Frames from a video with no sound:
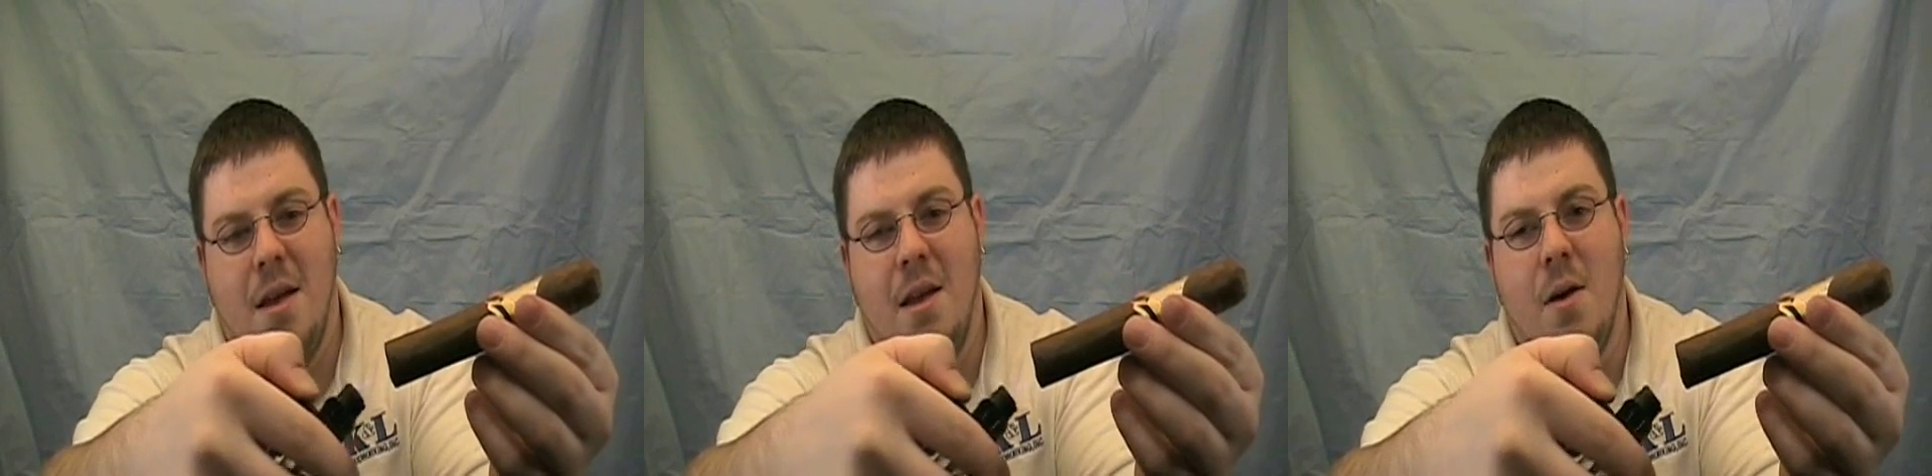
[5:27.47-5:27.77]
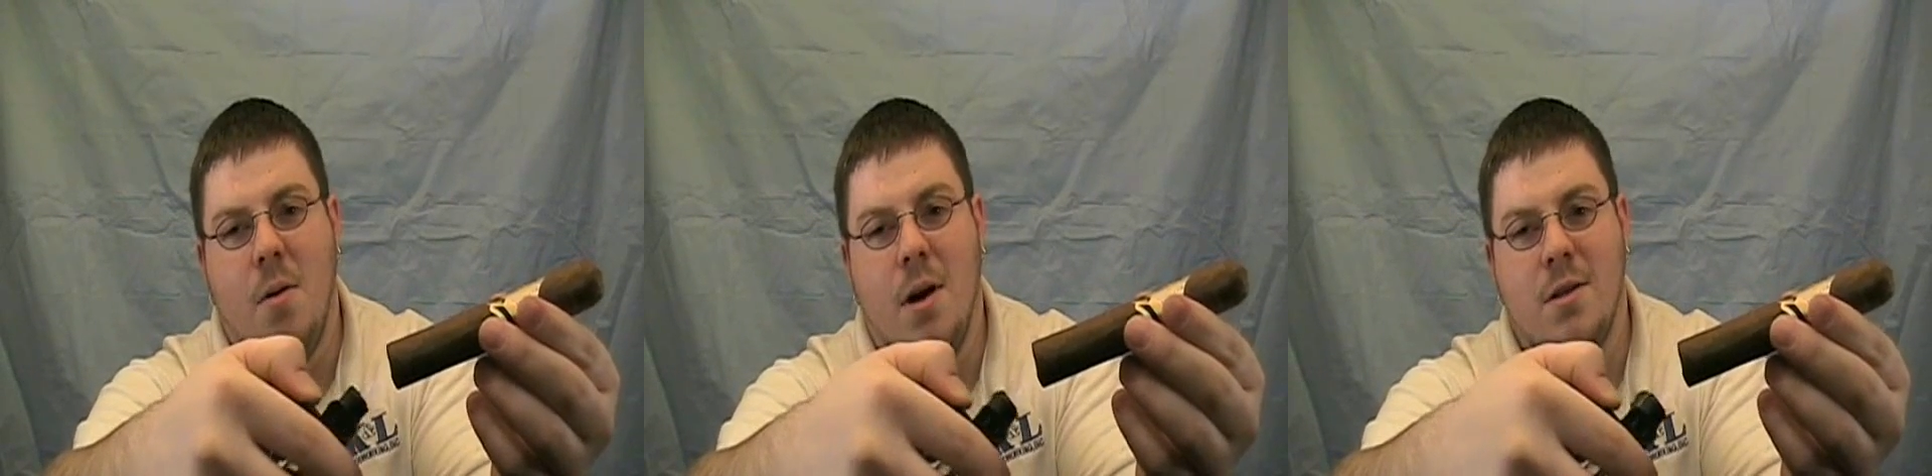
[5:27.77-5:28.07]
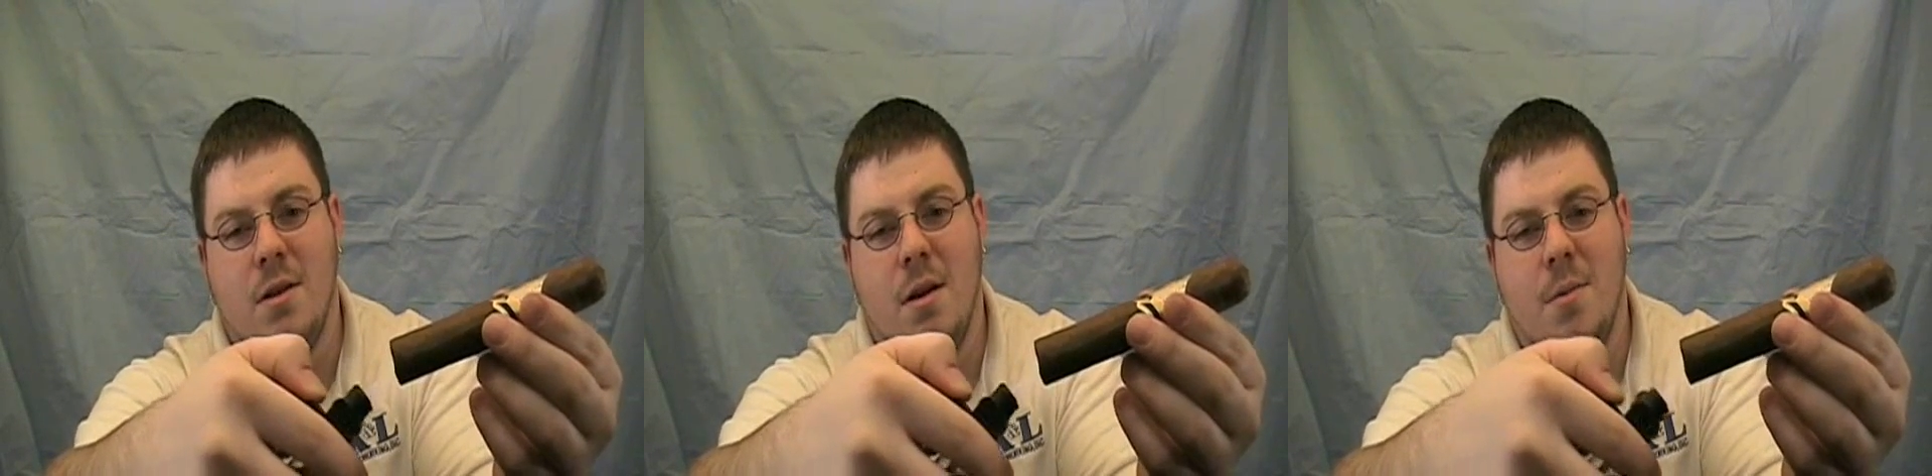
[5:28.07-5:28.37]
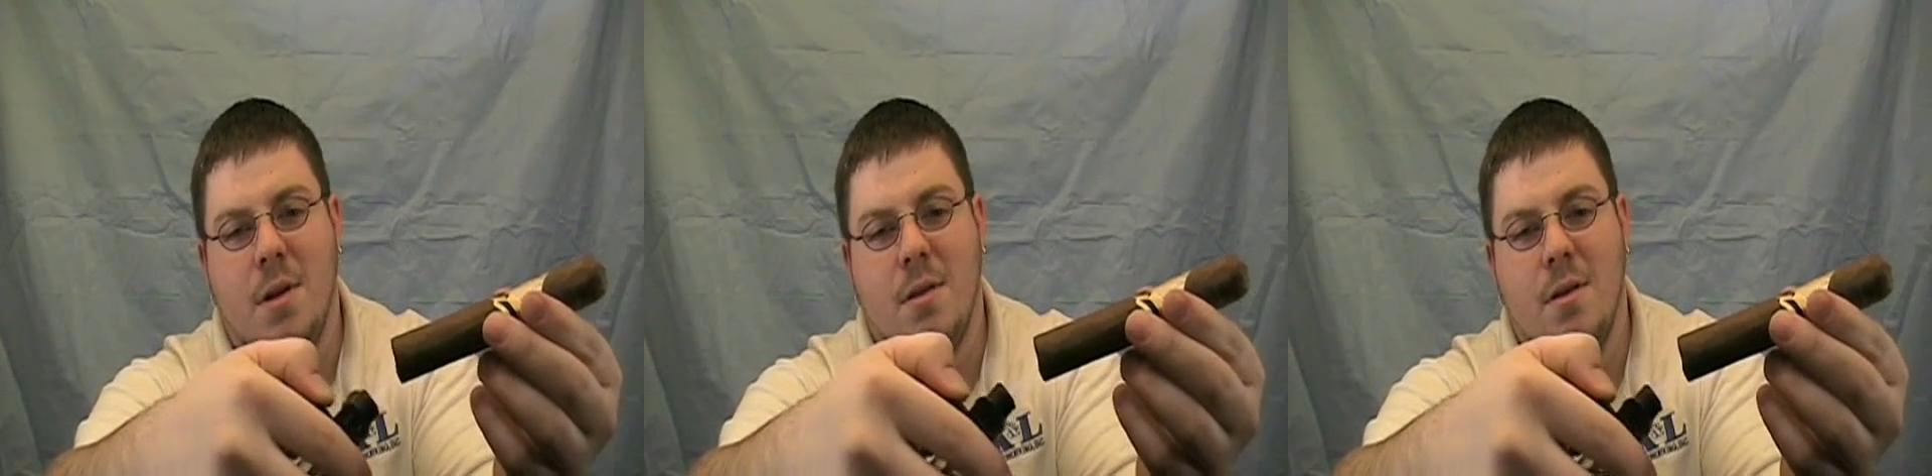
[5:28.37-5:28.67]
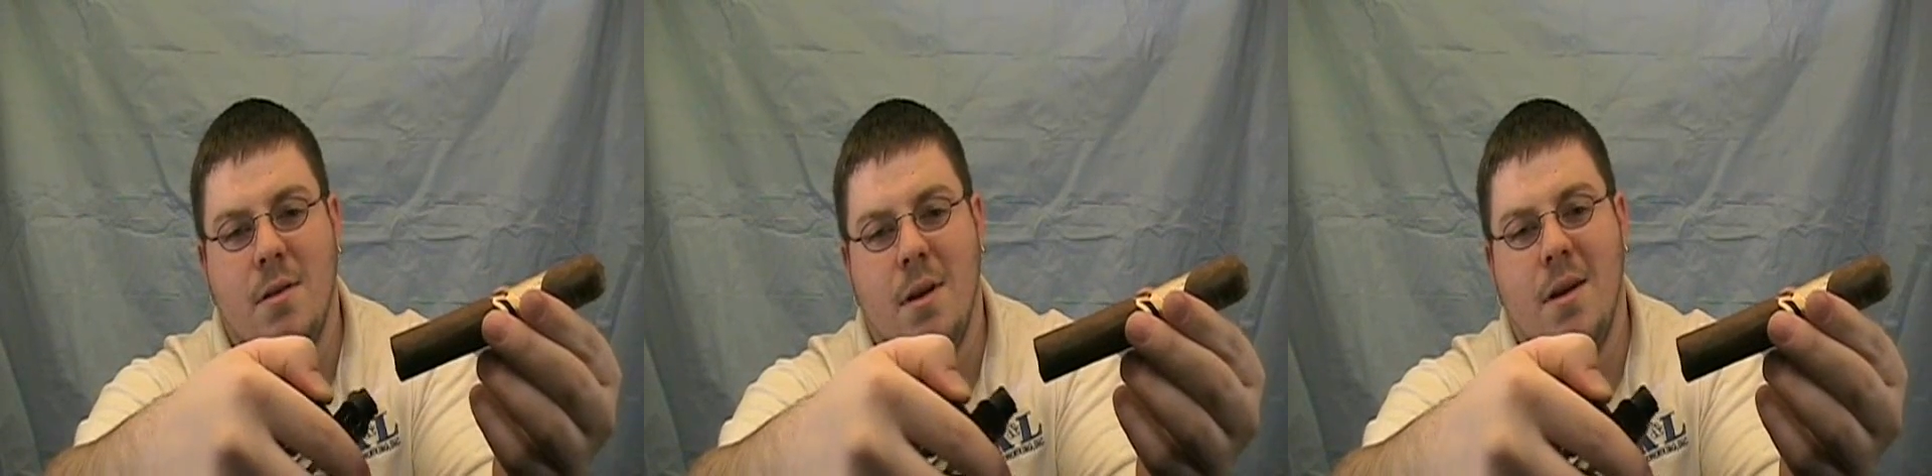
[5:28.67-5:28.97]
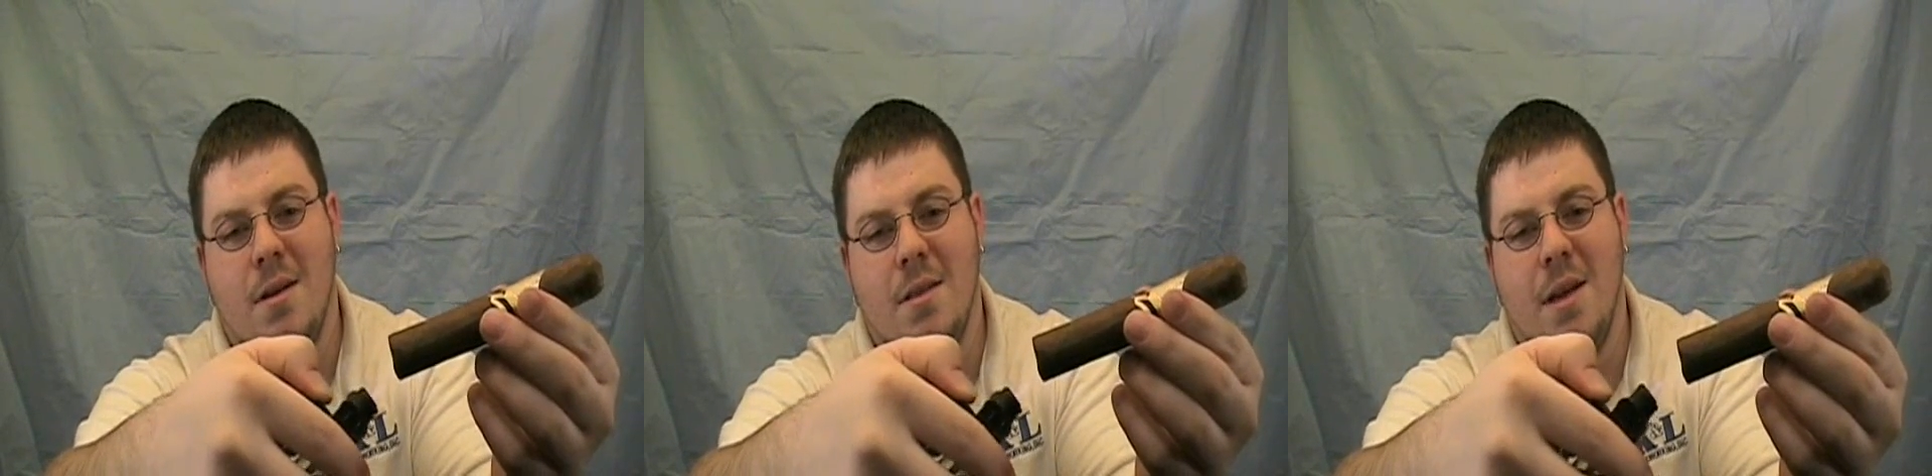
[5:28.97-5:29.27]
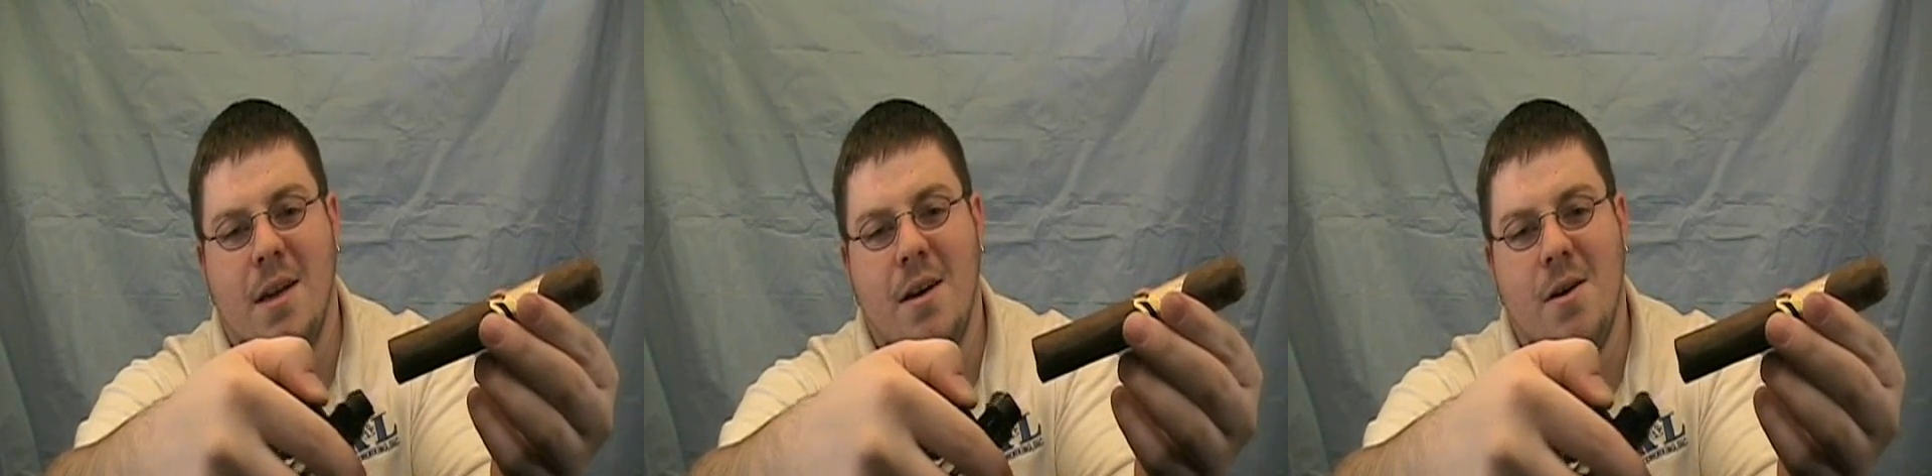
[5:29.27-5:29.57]
Now watch. I'm gonna
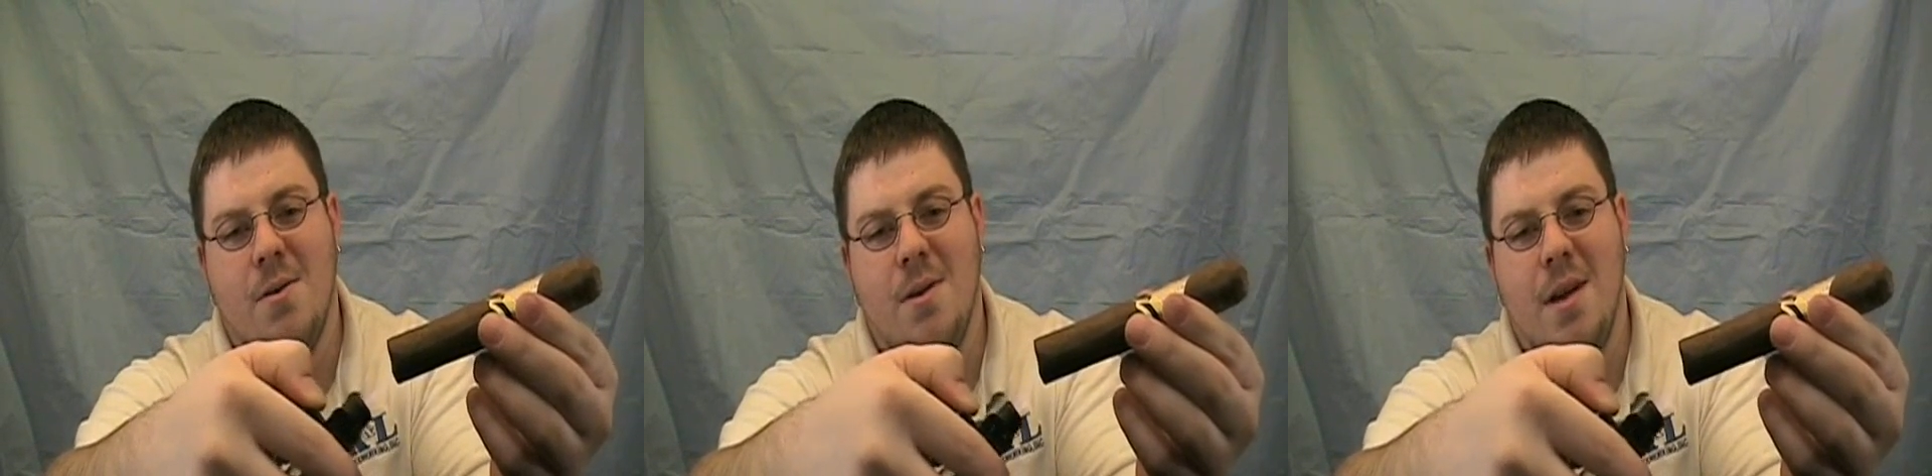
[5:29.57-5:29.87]
let go,